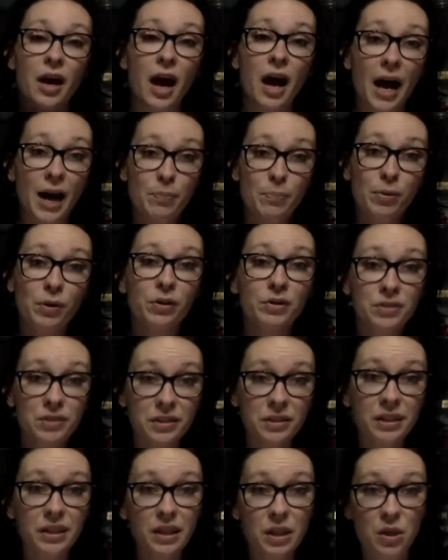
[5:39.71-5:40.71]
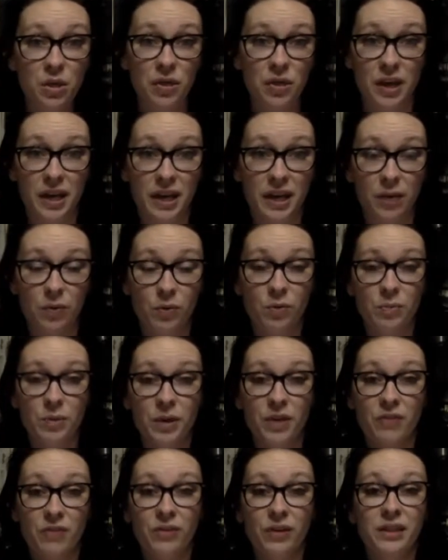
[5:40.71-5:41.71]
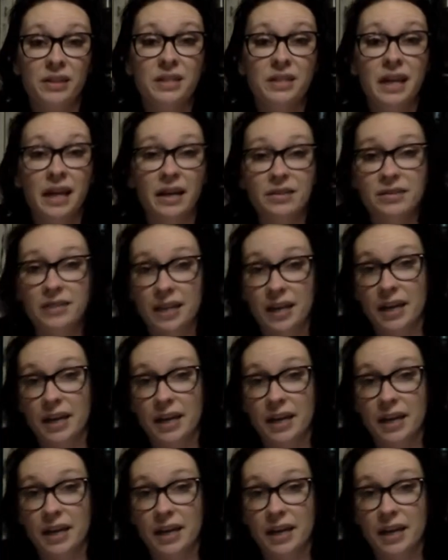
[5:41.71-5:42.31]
I personally think it would be a fantastic